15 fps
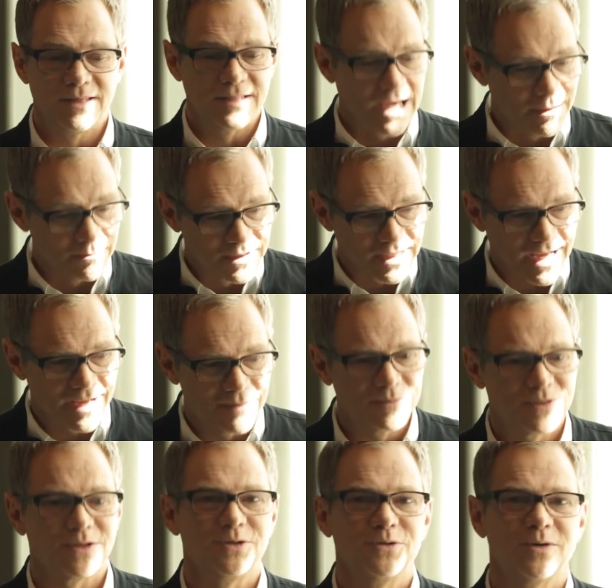Came
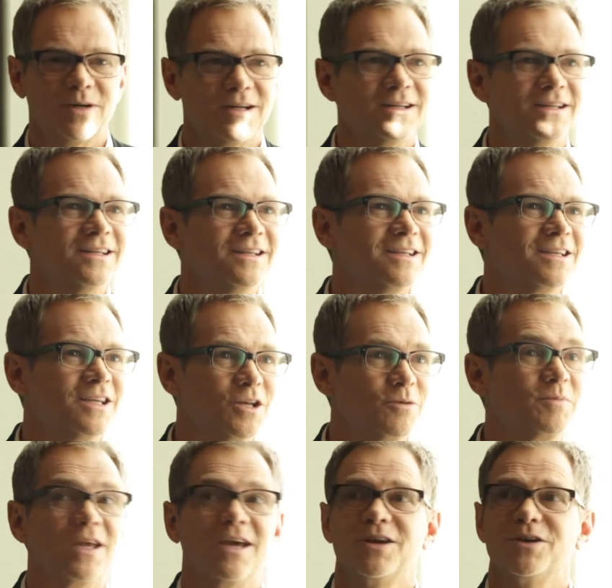time to get
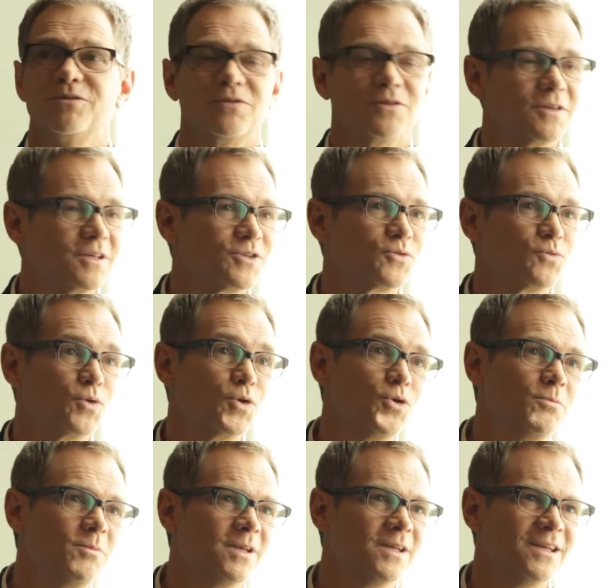a piano for this
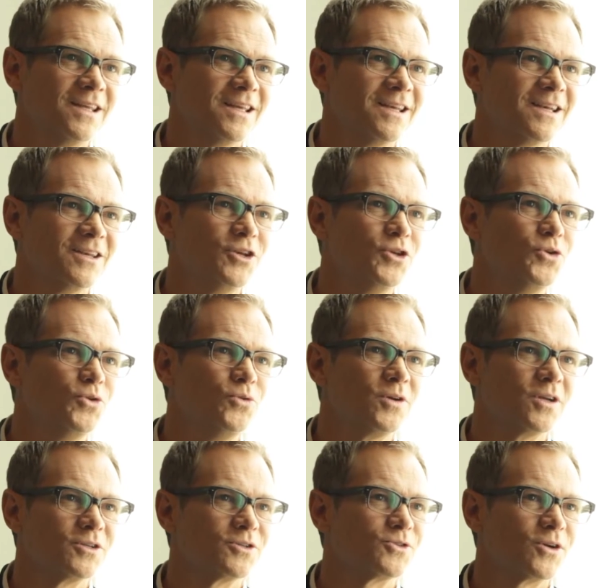room in a new
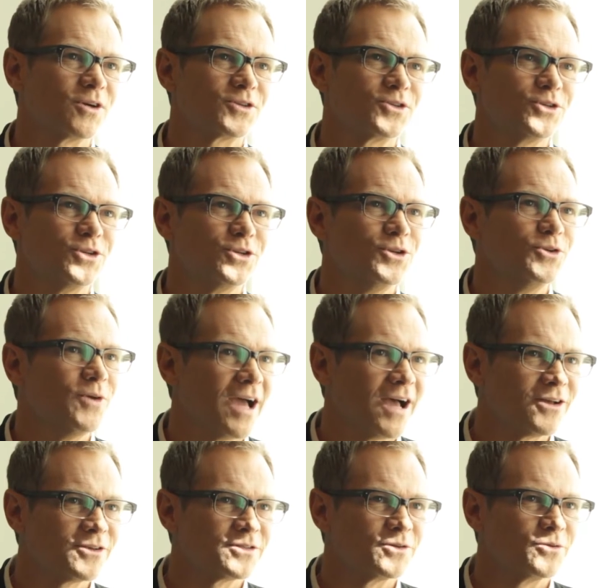construction, a new
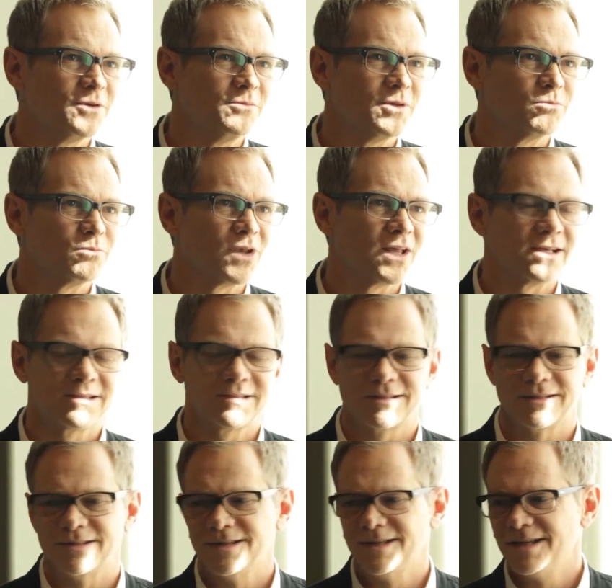house that we've been
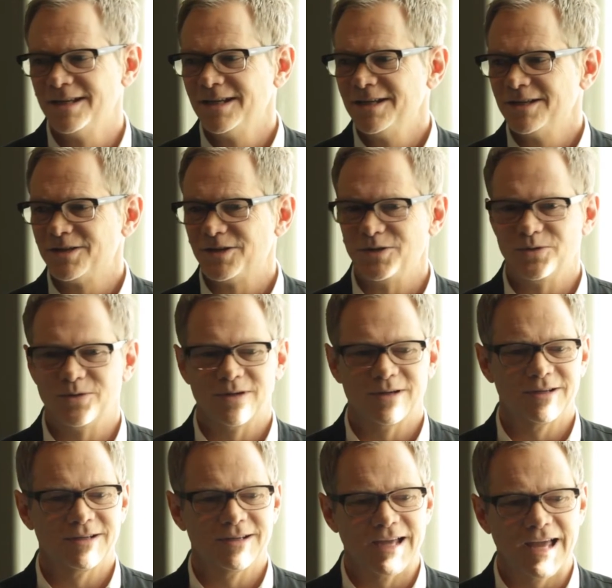blessed
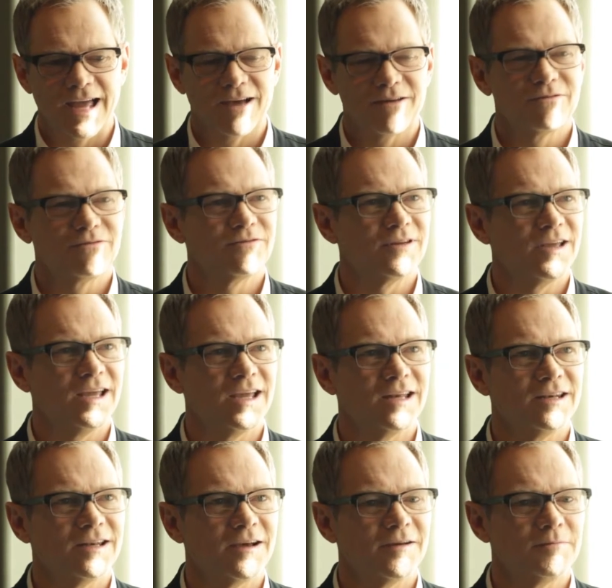to have,
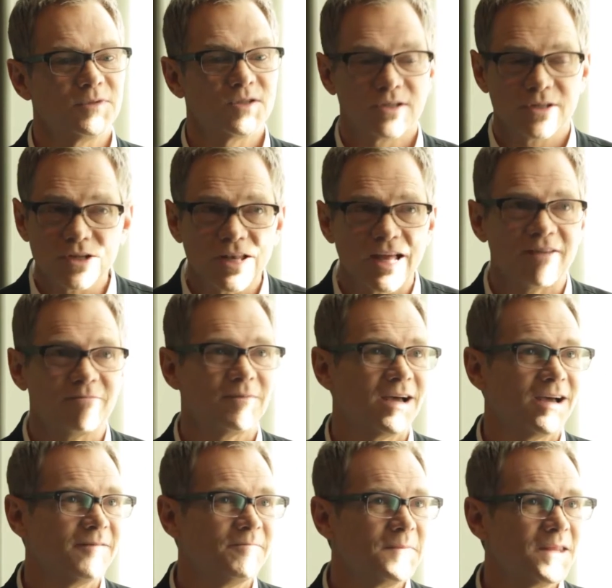and still have
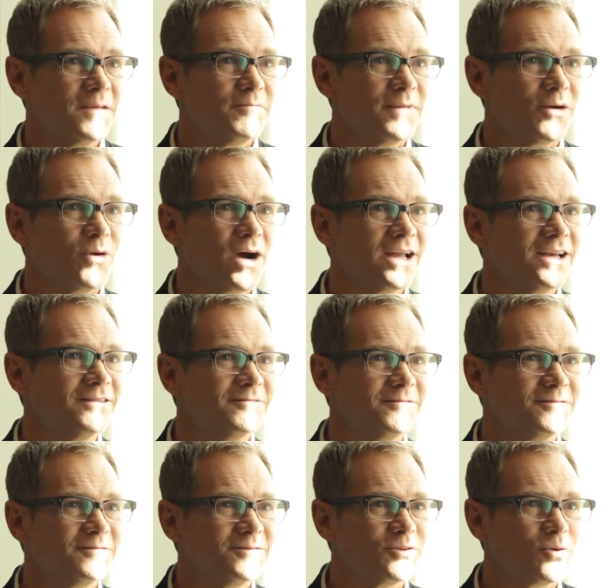my white
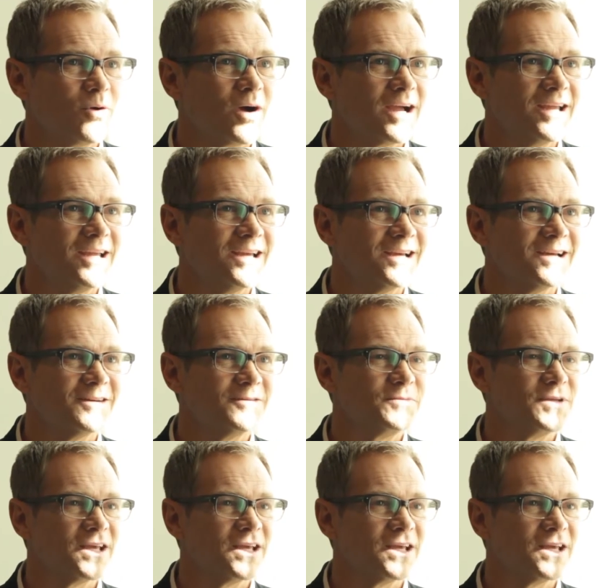Kawai